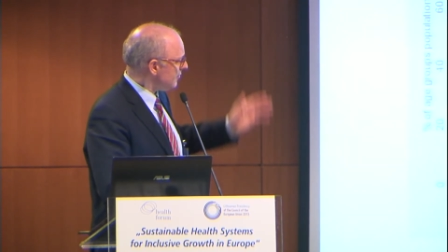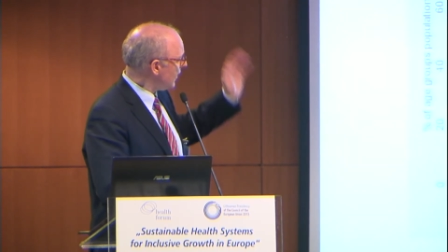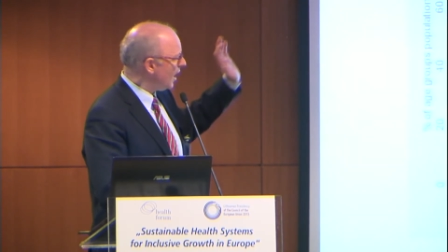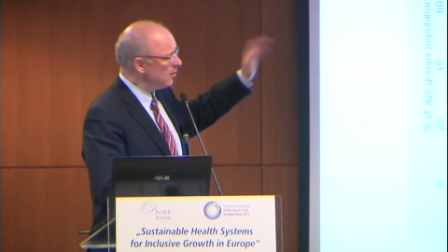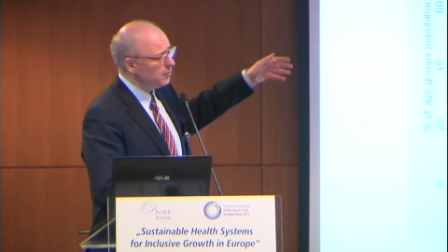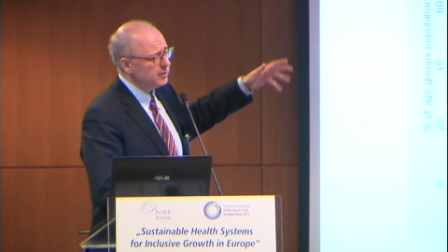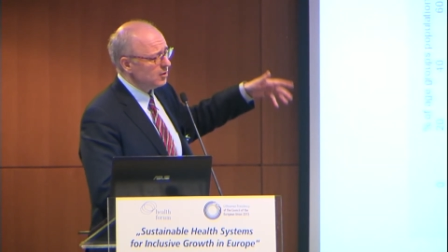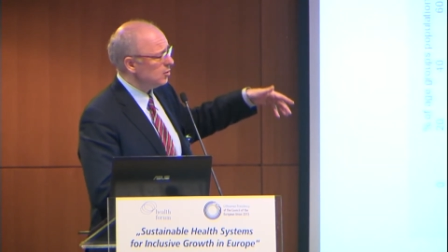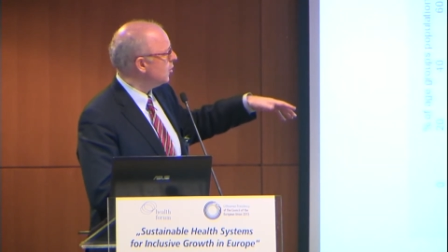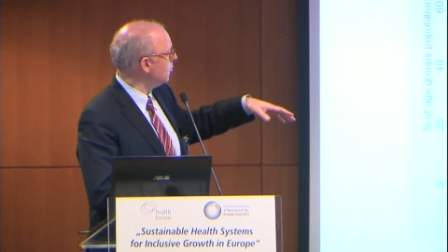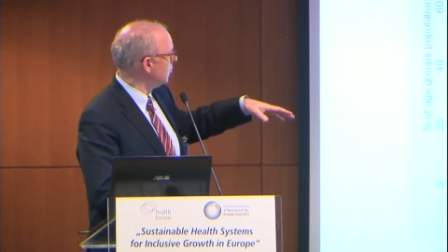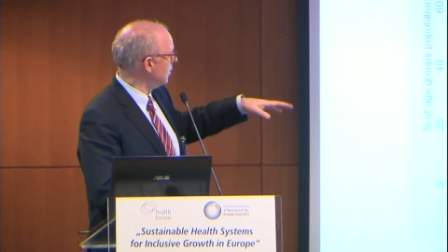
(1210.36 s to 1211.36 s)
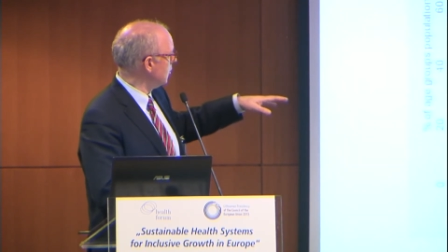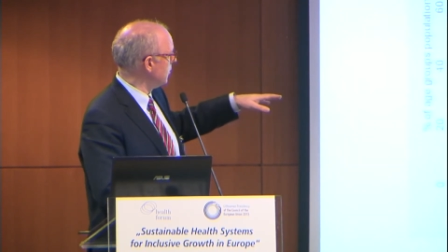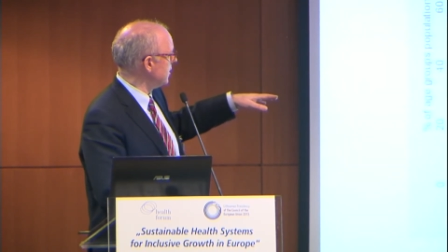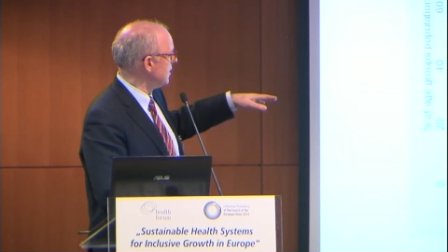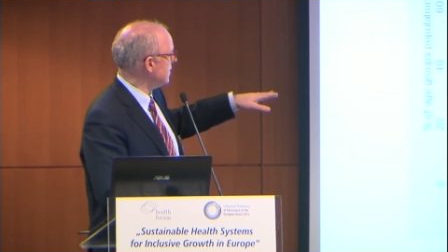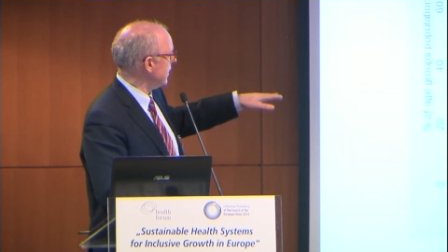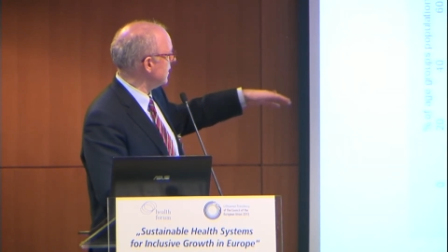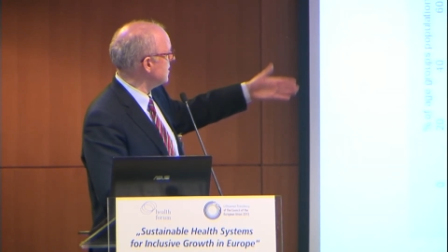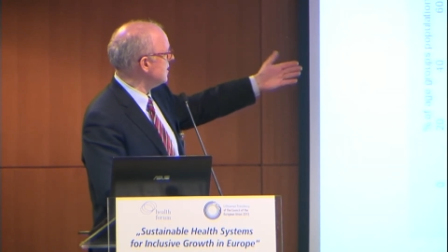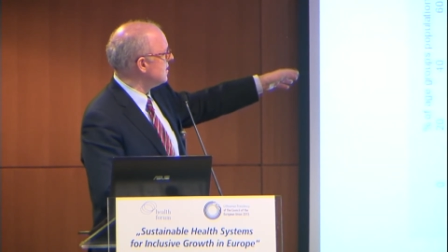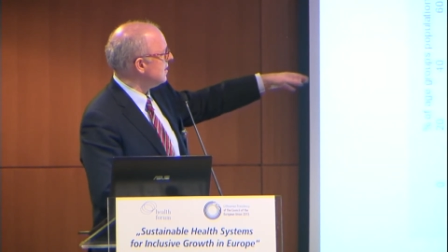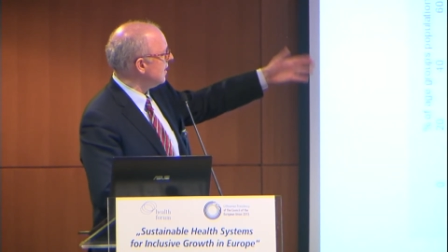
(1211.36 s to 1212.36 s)
I will not go with details.
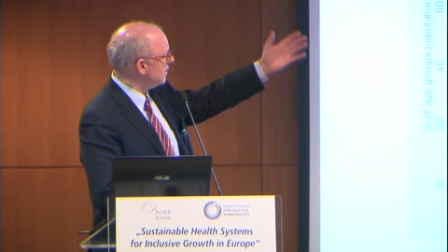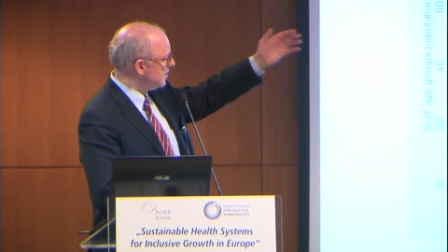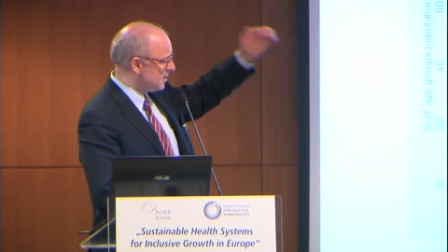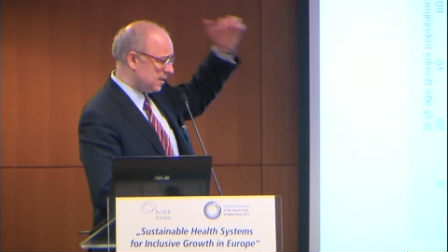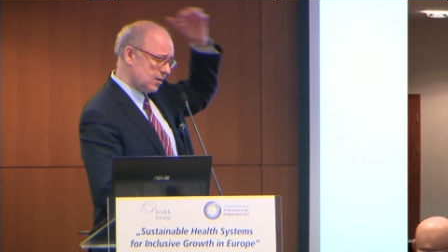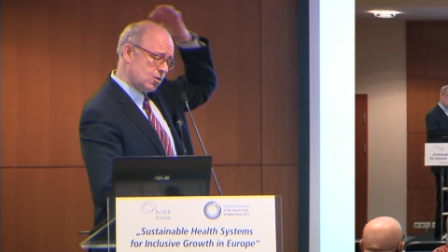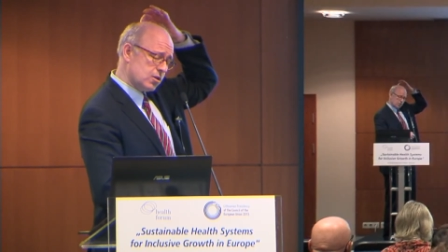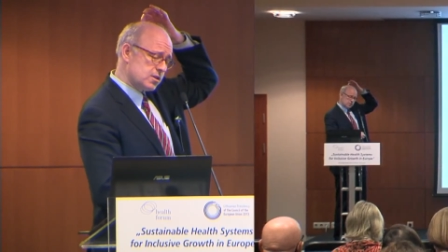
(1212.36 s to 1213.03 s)
These are the cost